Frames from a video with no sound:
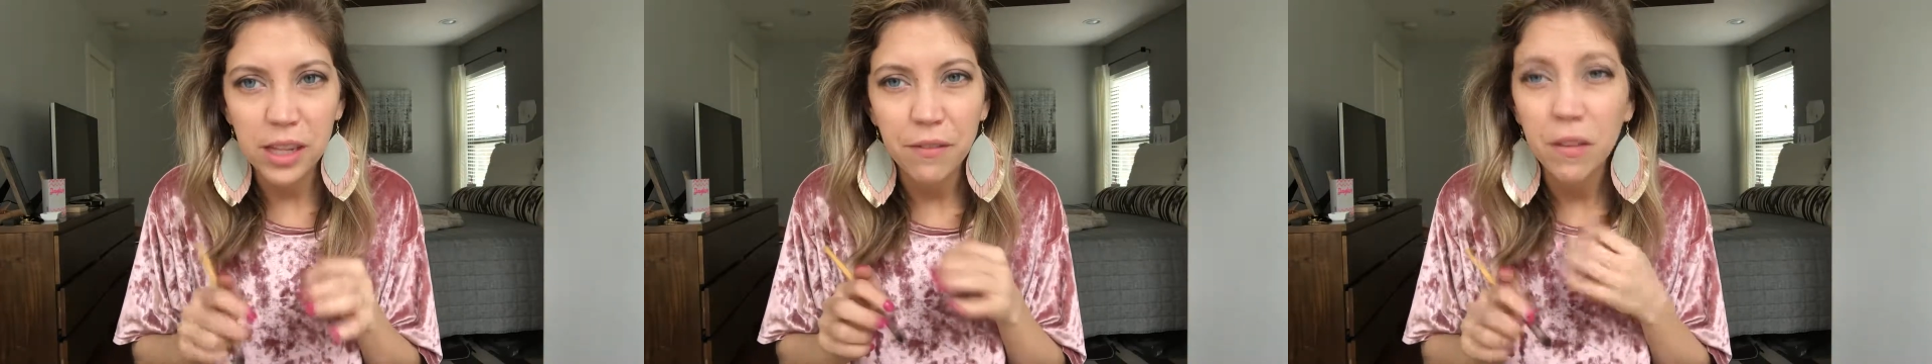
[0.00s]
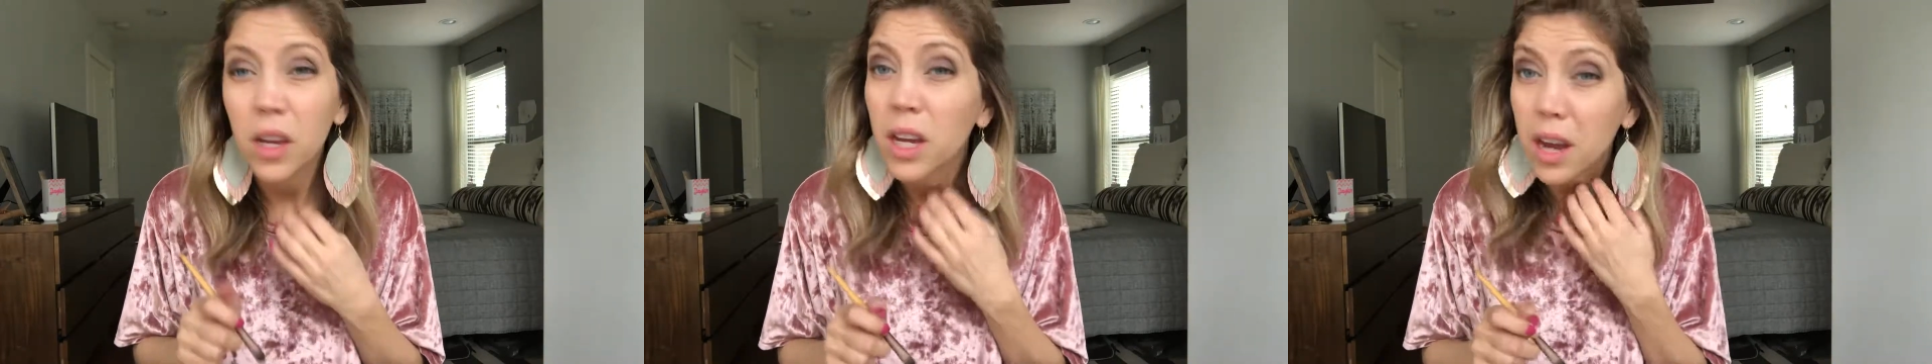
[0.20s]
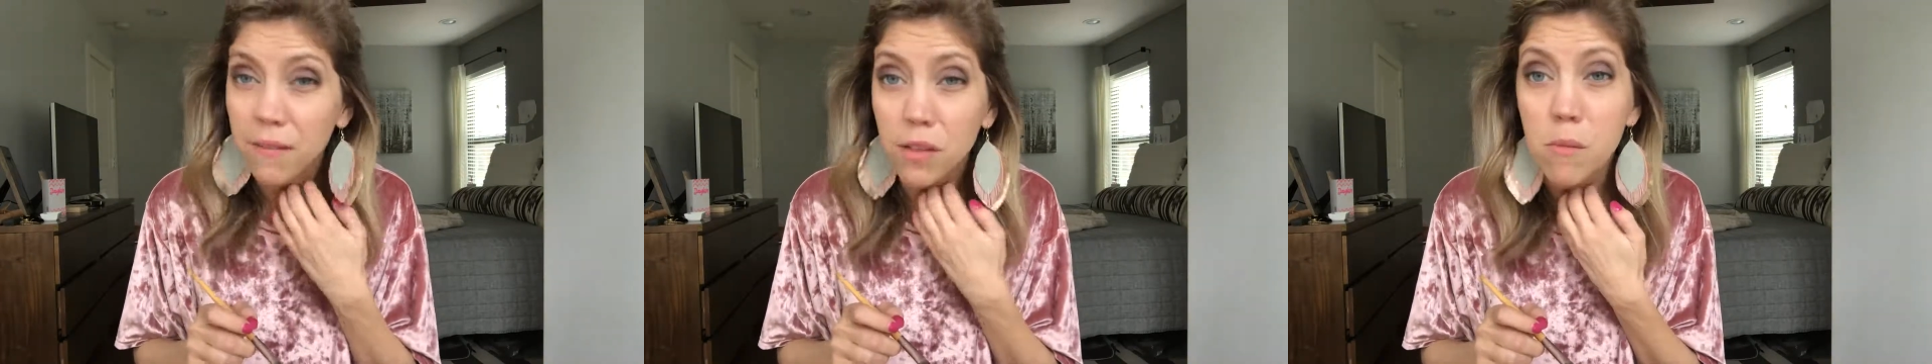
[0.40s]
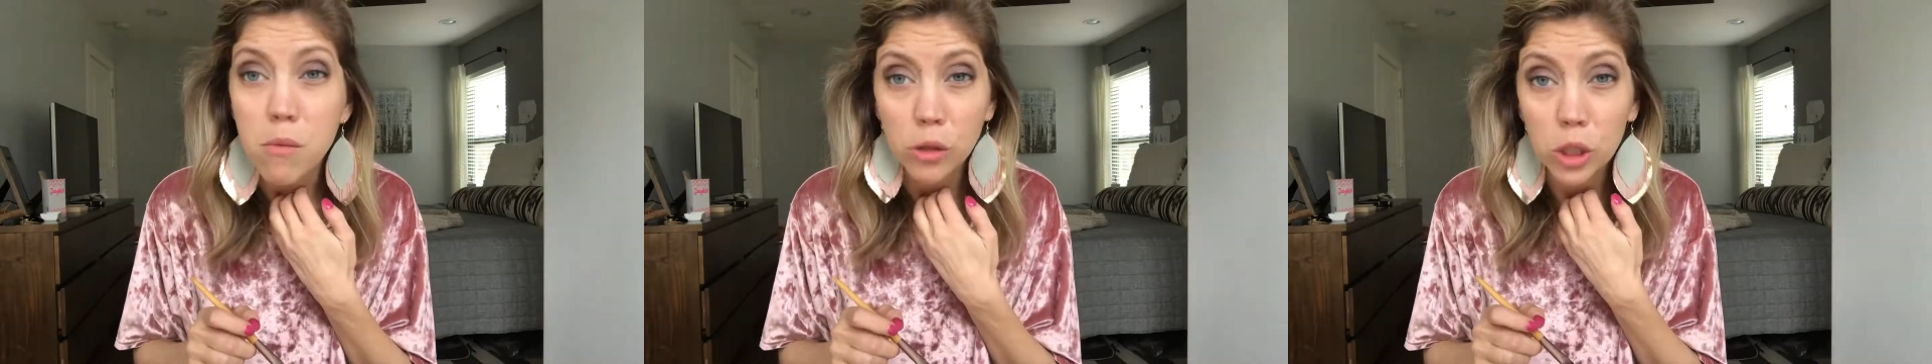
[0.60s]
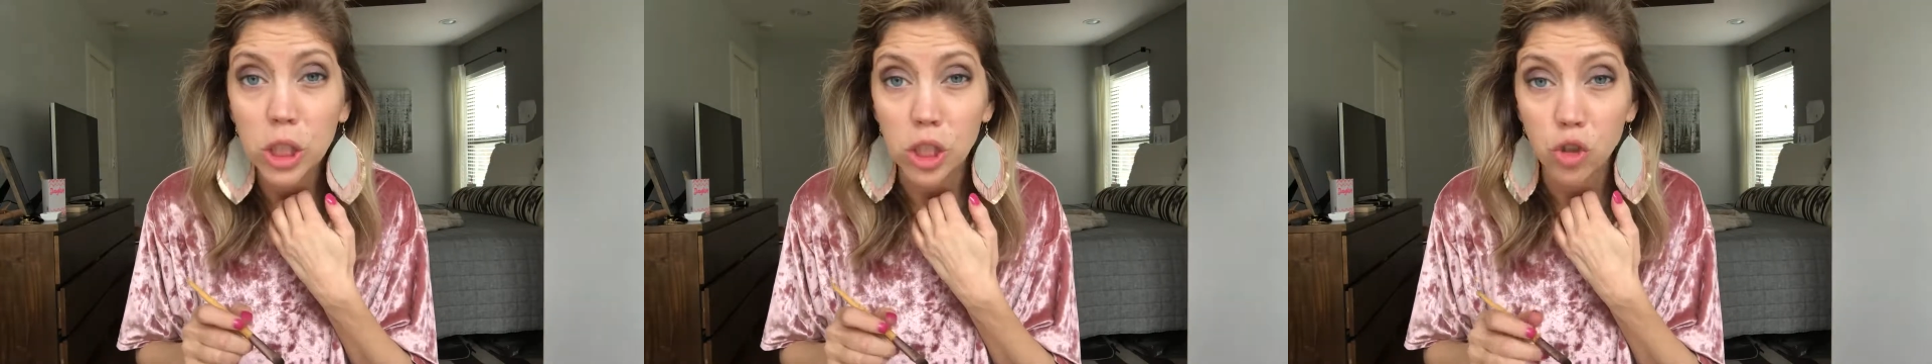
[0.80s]
I feel like I have the
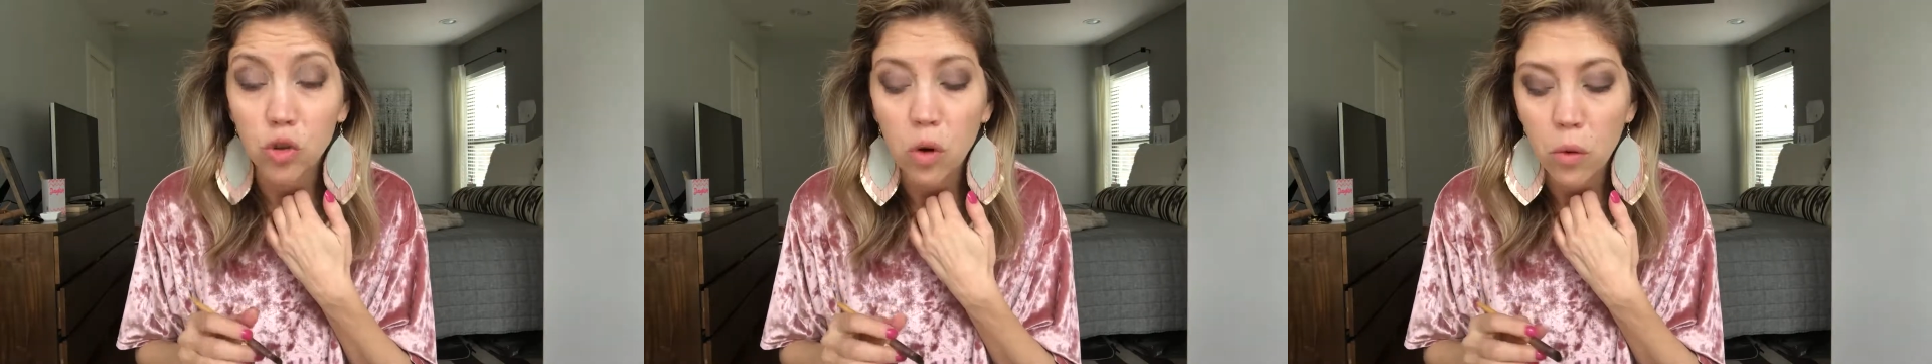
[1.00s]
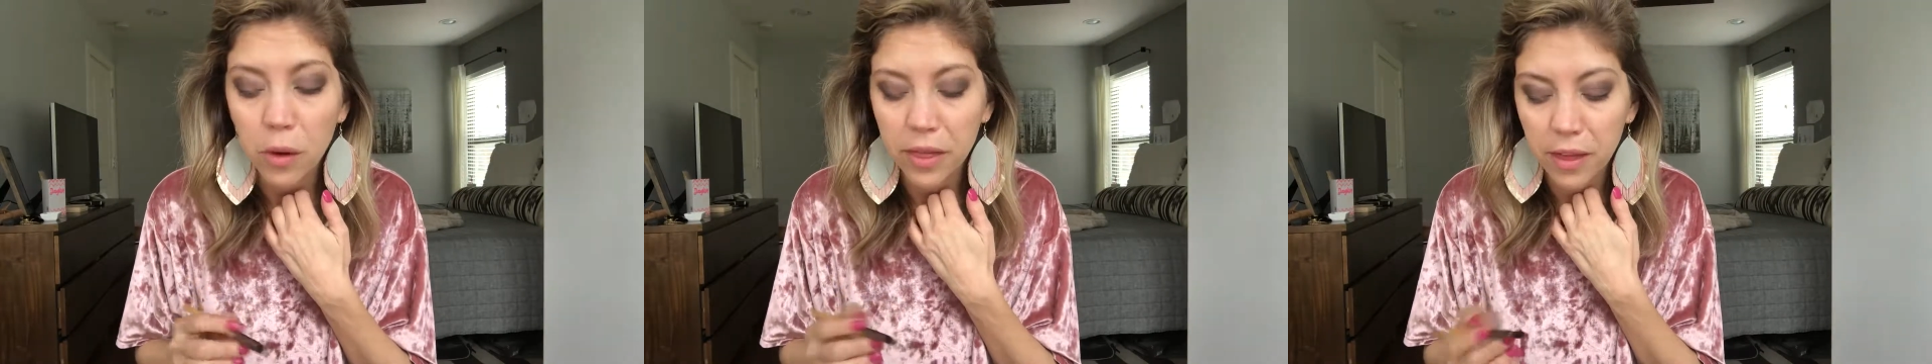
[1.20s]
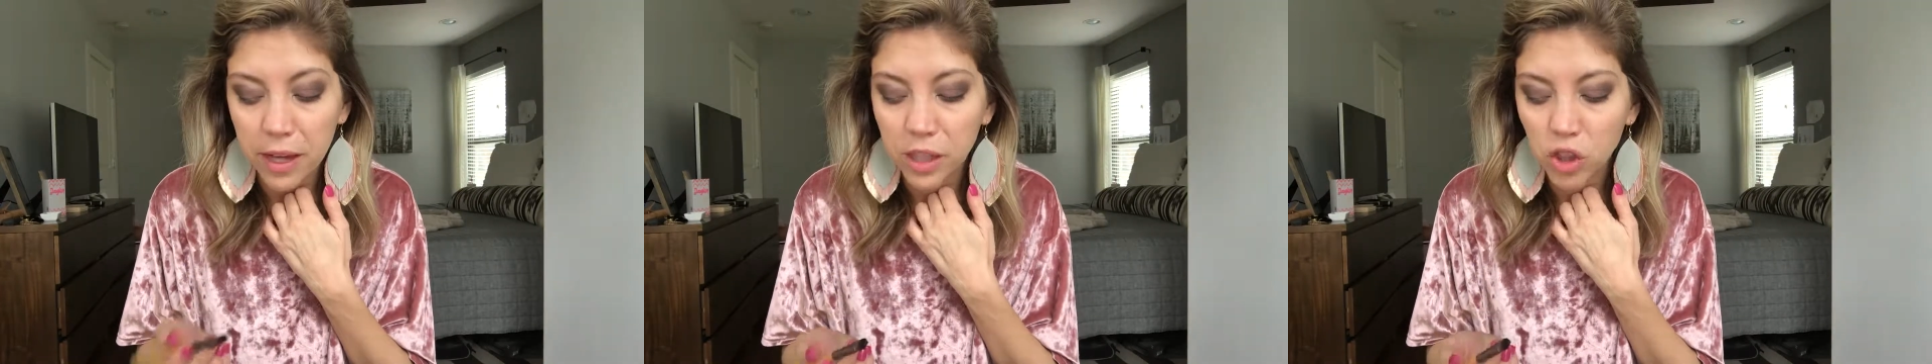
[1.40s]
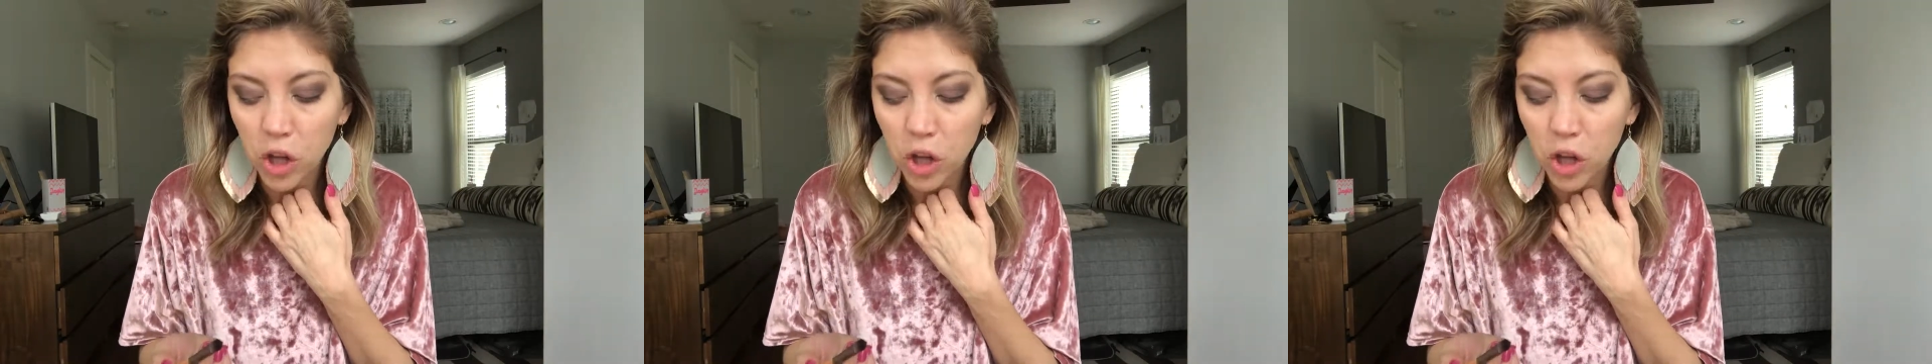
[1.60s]
most control with it.